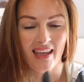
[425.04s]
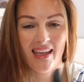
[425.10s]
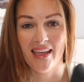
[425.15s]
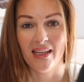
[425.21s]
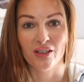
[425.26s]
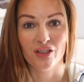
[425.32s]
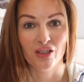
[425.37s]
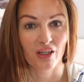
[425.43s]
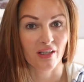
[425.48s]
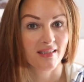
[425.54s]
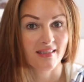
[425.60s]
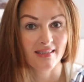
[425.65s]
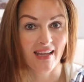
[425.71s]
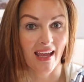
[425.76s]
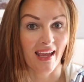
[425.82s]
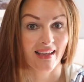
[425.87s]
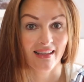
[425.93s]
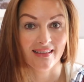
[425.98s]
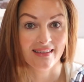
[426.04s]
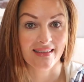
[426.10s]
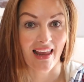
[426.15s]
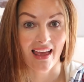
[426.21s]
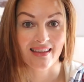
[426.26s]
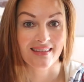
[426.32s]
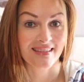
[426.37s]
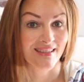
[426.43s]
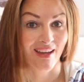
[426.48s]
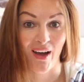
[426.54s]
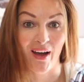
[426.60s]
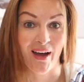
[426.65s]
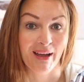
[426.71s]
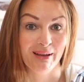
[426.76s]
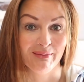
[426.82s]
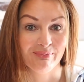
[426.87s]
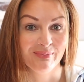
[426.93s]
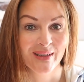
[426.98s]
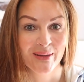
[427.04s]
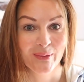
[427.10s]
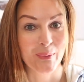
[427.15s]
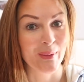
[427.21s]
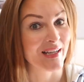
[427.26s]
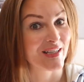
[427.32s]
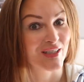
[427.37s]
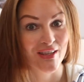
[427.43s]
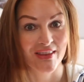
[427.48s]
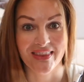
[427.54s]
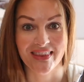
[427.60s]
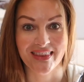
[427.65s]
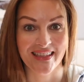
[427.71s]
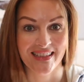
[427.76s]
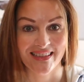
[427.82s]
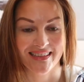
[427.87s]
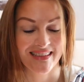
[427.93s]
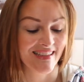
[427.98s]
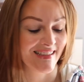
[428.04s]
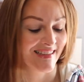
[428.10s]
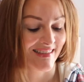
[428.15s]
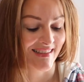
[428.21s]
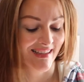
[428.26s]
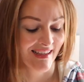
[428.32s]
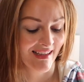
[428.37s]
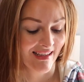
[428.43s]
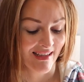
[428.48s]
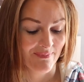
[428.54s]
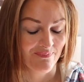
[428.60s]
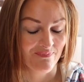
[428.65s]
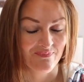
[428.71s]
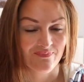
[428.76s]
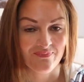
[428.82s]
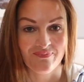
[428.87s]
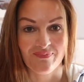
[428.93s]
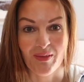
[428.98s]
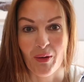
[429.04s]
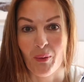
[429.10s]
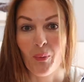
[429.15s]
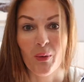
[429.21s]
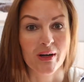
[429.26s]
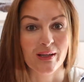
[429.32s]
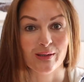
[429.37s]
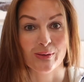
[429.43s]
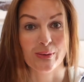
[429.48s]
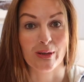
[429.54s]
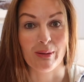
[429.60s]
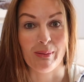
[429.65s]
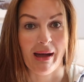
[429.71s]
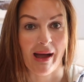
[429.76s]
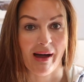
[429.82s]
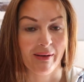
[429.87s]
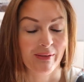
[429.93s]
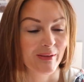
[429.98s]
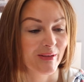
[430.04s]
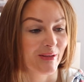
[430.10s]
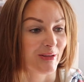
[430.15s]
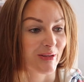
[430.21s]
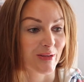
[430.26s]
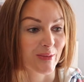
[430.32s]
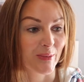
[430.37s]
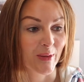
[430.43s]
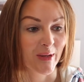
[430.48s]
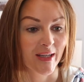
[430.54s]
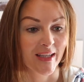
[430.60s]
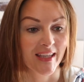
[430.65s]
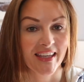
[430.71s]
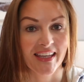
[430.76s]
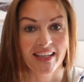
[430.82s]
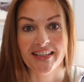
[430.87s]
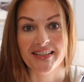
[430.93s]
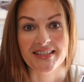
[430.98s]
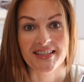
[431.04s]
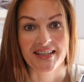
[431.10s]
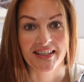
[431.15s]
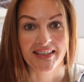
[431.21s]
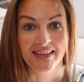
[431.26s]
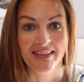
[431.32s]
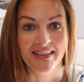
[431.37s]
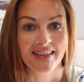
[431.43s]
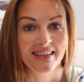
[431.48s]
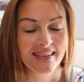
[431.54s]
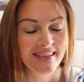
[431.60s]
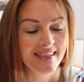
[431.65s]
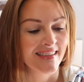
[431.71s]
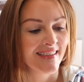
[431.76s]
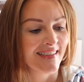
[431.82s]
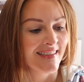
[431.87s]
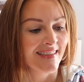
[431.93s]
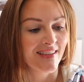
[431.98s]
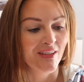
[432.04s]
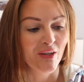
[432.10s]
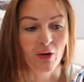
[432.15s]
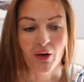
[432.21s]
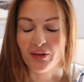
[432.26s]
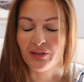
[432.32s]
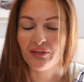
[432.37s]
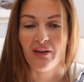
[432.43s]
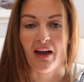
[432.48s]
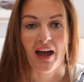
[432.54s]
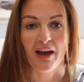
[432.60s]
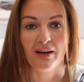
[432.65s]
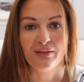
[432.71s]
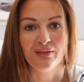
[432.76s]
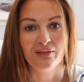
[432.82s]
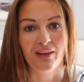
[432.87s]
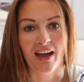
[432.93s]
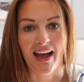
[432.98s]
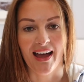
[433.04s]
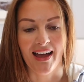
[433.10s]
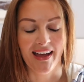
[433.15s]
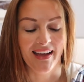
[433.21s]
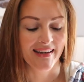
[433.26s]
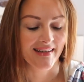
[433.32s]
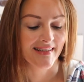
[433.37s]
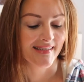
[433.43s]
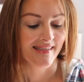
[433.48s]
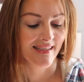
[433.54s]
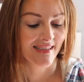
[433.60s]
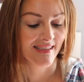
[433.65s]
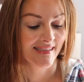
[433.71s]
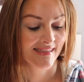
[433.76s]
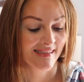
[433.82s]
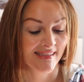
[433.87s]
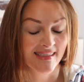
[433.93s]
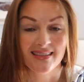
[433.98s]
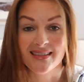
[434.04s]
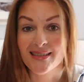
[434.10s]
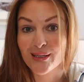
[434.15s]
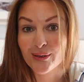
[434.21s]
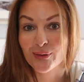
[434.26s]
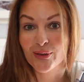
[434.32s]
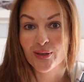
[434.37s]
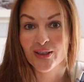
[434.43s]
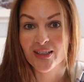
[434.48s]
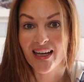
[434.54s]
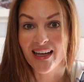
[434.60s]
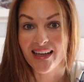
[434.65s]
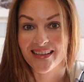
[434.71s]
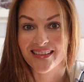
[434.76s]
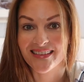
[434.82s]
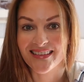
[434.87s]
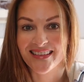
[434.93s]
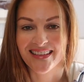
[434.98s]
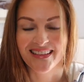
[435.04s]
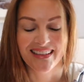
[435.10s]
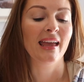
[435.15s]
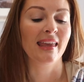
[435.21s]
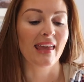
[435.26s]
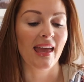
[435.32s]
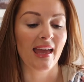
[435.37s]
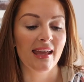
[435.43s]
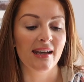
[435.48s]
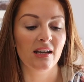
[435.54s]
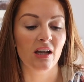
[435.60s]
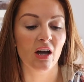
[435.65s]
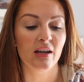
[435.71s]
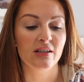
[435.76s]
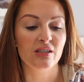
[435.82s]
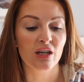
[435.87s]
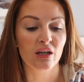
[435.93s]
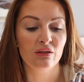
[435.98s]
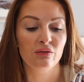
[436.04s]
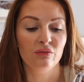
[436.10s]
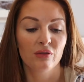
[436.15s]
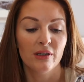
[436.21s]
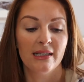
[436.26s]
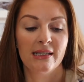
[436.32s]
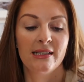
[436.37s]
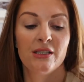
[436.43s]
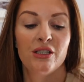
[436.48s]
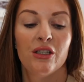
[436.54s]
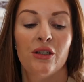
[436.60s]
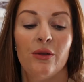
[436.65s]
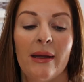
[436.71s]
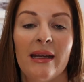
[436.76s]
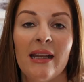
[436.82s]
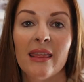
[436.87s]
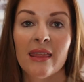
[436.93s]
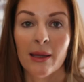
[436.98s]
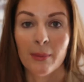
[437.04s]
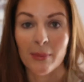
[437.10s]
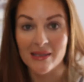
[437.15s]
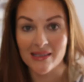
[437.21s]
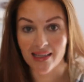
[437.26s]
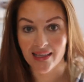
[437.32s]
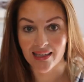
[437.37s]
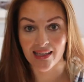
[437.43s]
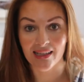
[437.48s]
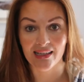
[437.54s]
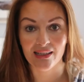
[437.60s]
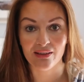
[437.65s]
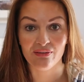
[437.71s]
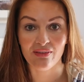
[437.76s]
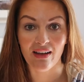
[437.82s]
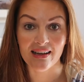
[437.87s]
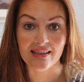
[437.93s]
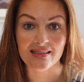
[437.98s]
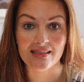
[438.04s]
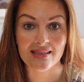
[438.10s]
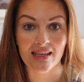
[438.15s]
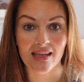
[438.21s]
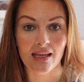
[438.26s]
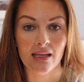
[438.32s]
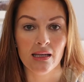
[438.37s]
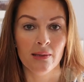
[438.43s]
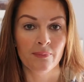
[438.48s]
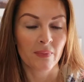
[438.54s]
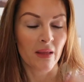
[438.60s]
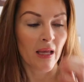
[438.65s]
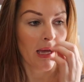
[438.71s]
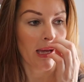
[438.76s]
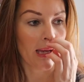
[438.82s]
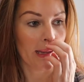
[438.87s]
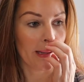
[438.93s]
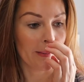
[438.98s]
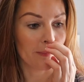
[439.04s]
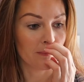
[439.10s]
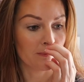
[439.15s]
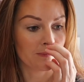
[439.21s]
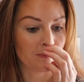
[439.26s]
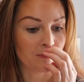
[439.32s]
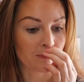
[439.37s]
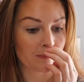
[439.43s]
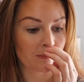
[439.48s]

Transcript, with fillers: it just takes less time, which this is what it's all about. You just want to get it done, not faff, and still look nice. Again, I don't really do anything particularly fancy. I